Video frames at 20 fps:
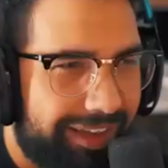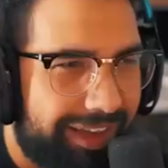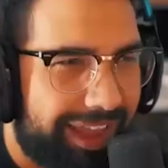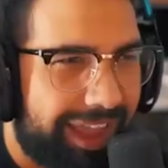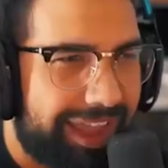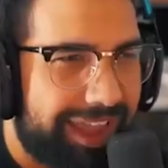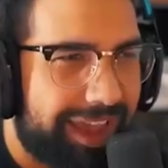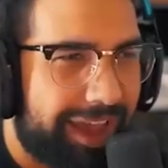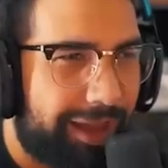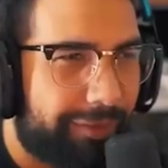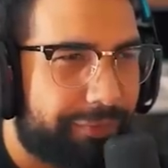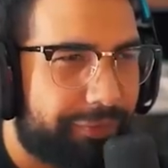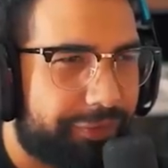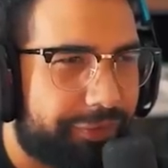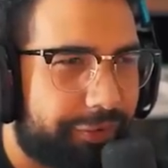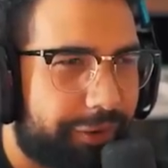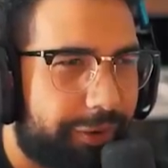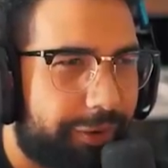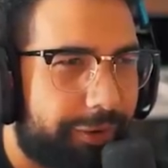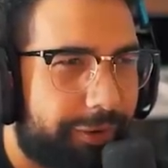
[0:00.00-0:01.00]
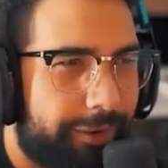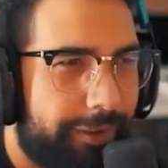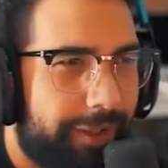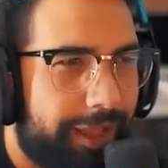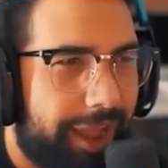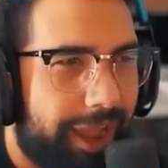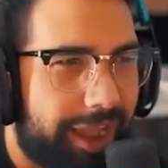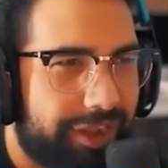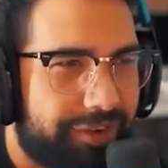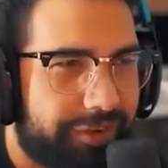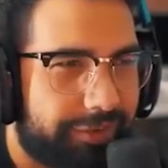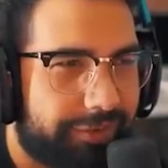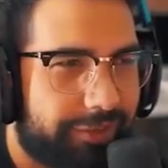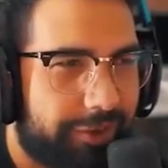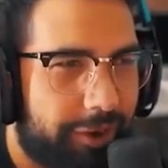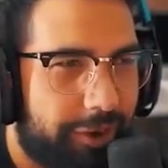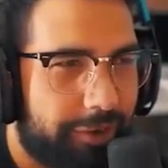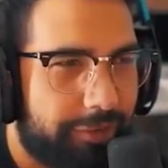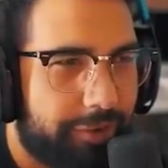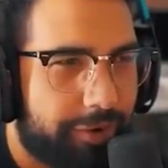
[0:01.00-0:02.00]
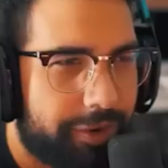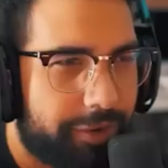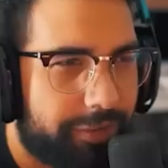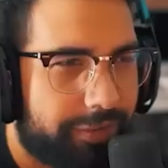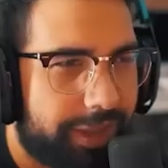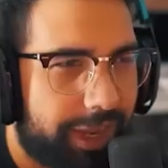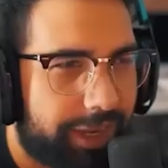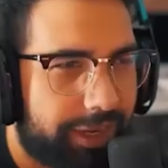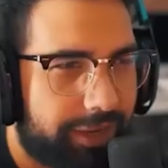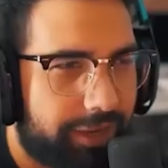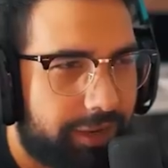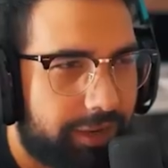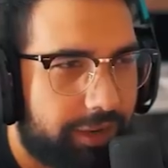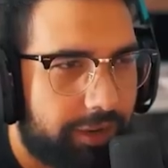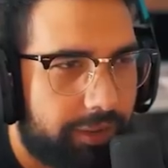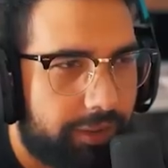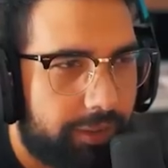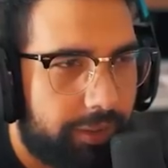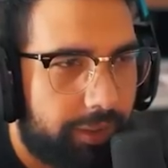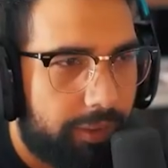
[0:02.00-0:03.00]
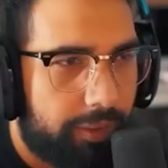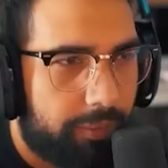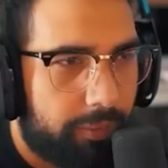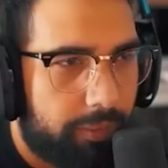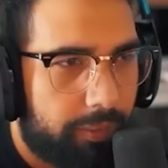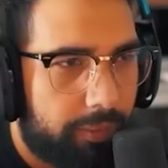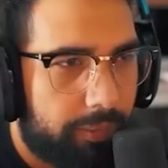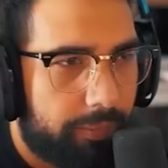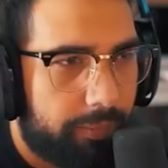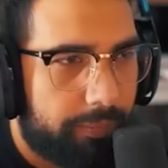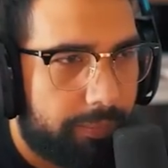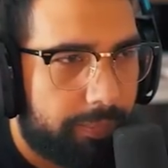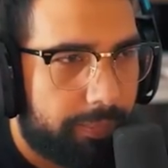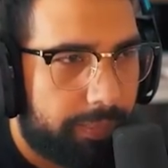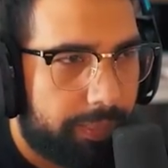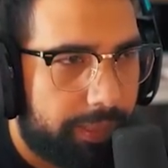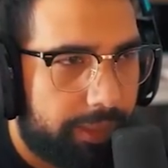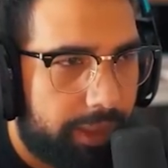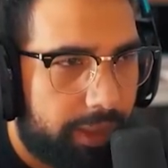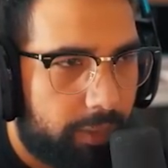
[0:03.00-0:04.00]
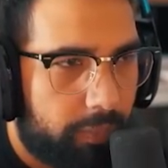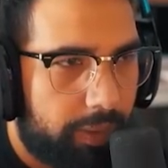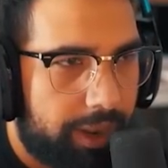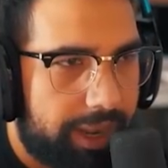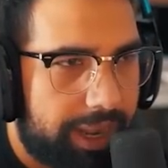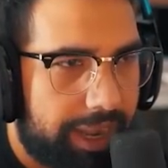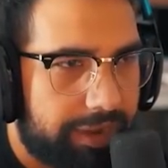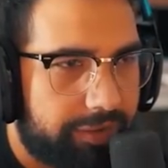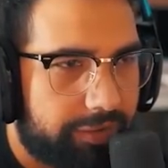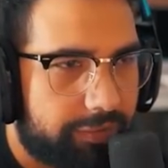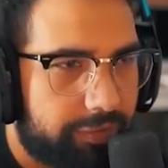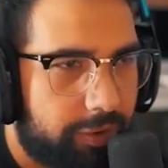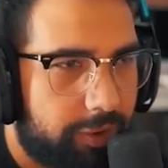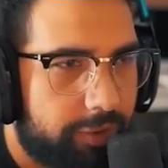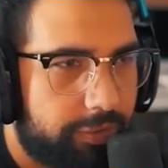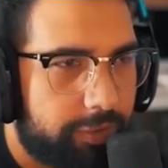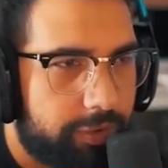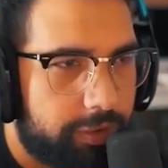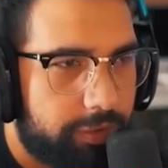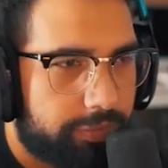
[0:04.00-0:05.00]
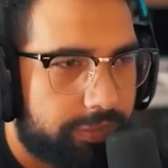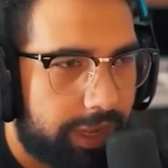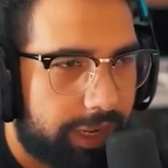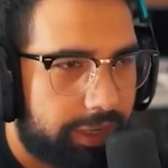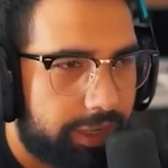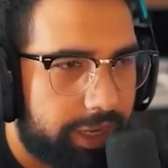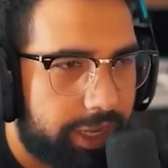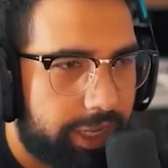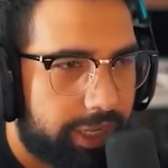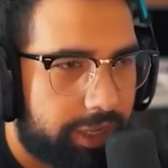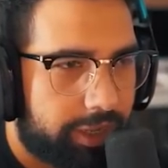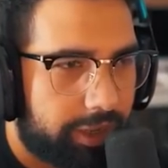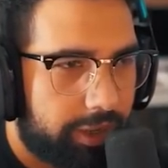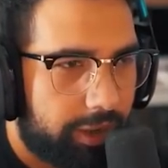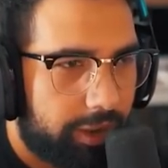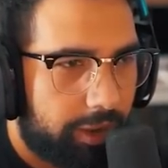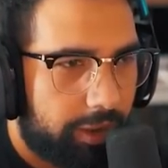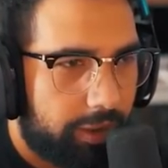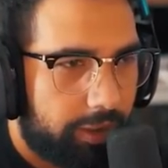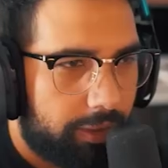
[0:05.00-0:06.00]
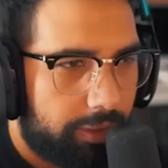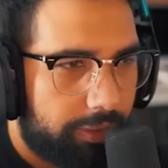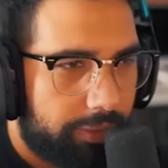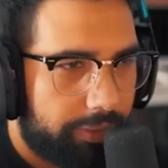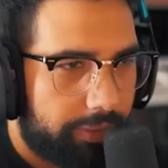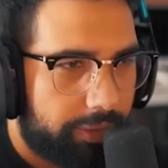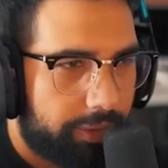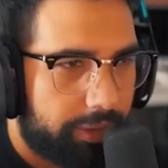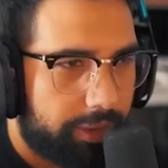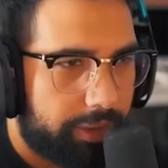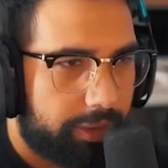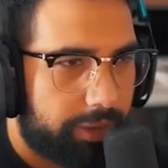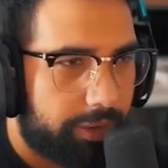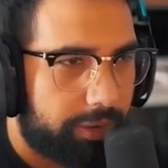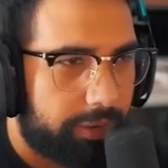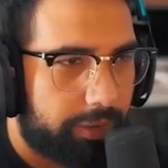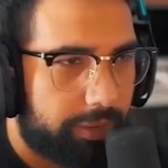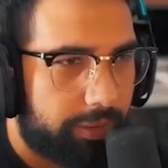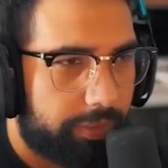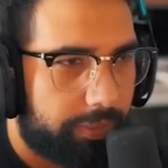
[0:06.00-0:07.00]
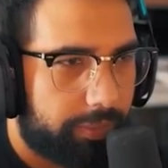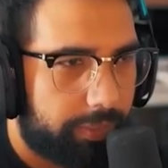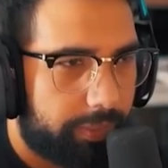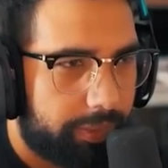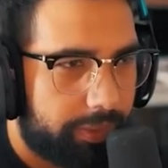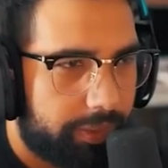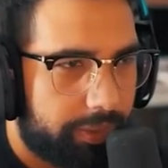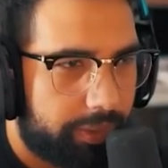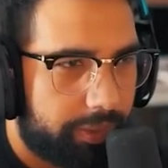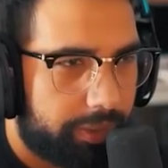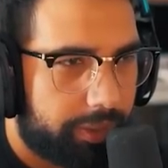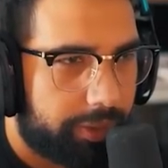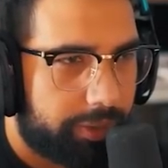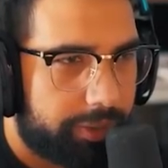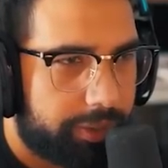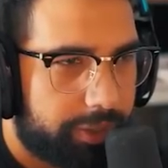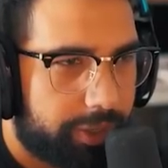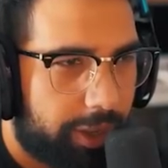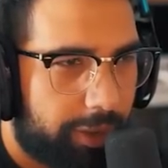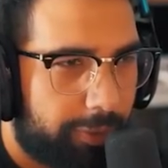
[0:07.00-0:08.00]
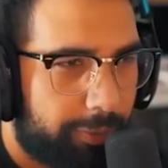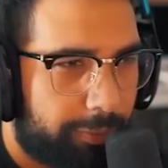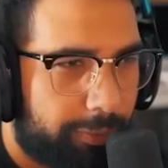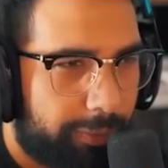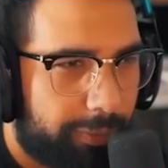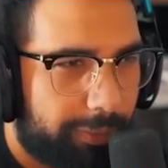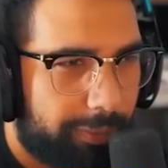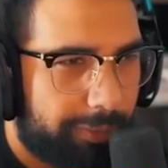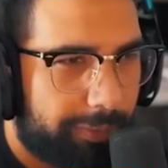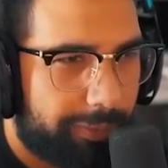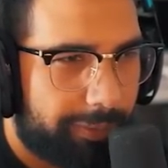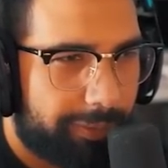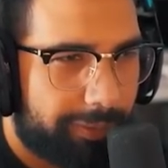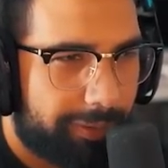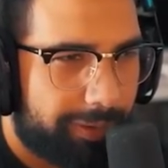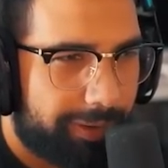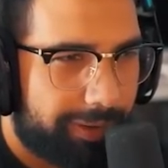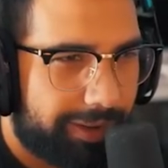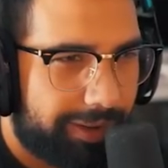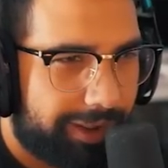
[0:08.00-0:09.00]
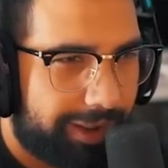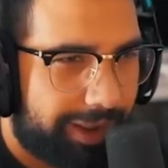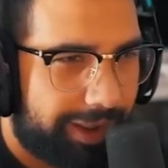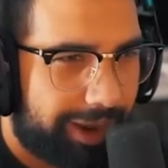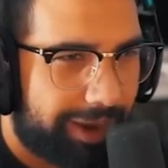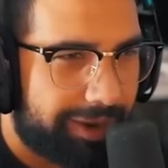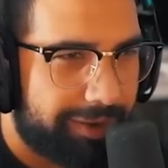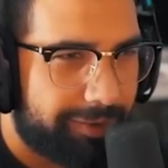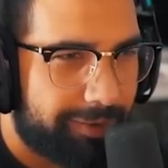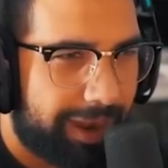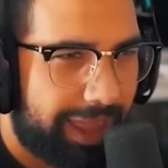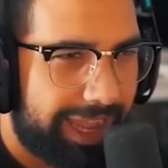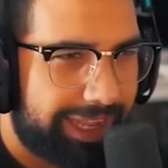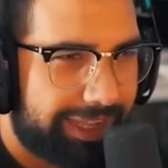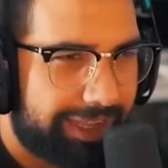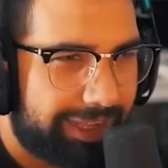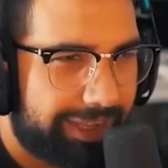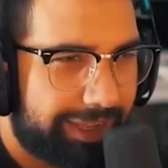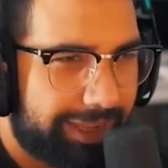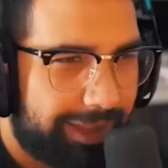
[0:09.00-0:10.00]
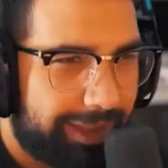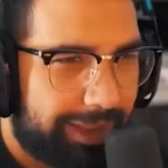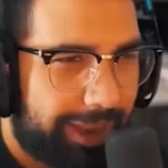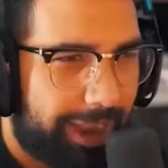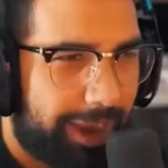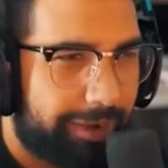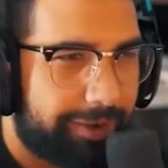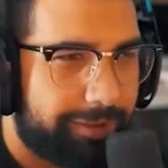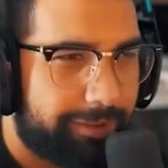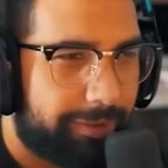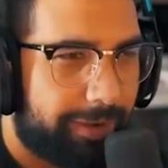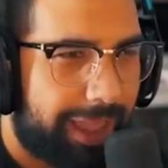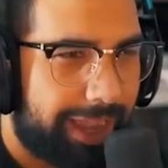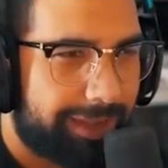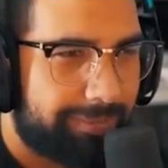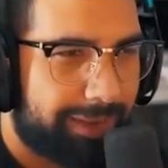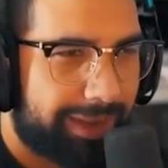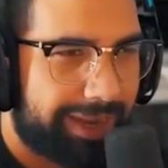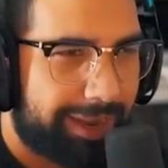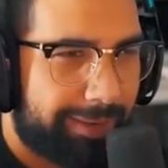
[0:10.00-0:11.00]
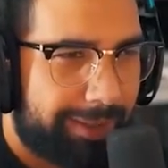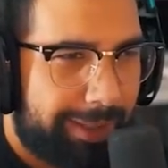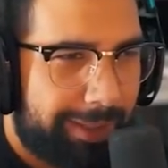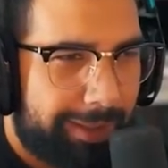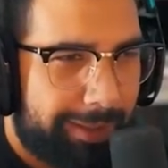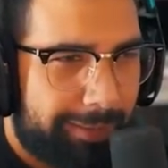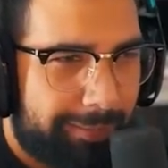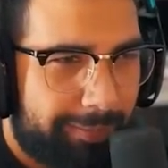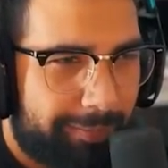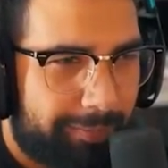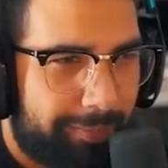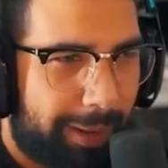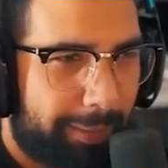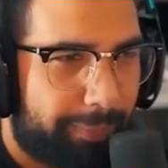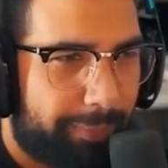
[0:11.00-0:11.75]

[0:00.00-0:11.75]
hey, officer. I just learned hey, the new technique. Zip up your pants. Wait, I just learned the new technique. Oh, here, here you go. How do you like? Oh, how do you like my oh, my